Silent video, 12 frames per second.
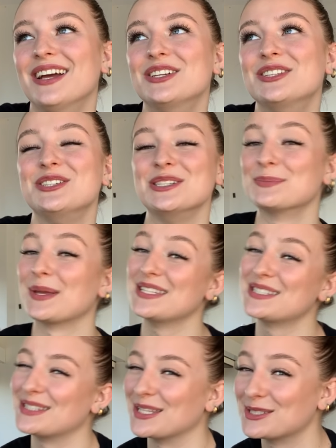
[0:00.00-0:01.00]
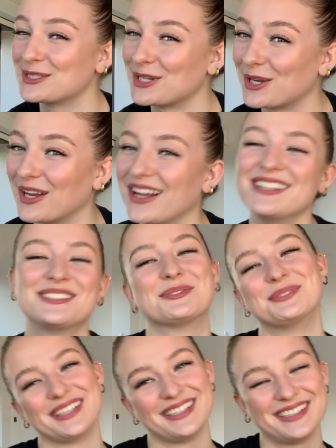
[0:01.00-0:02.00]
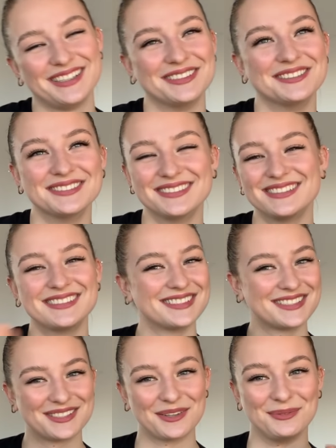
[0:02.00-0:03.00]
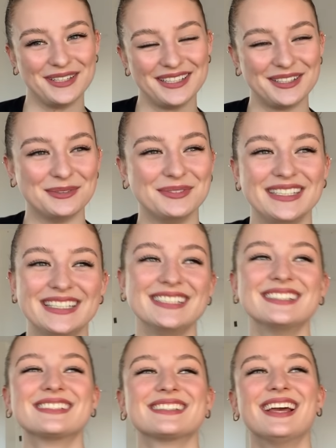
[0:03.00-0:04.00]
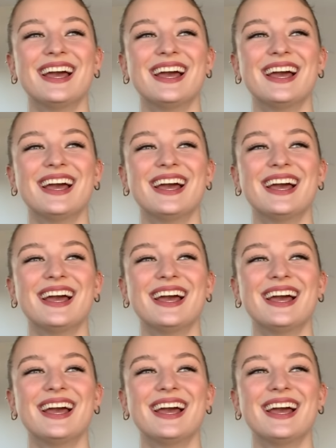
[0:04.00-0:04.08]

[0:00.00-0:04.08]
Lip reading: She's my sister. It's really cute. So many cute names.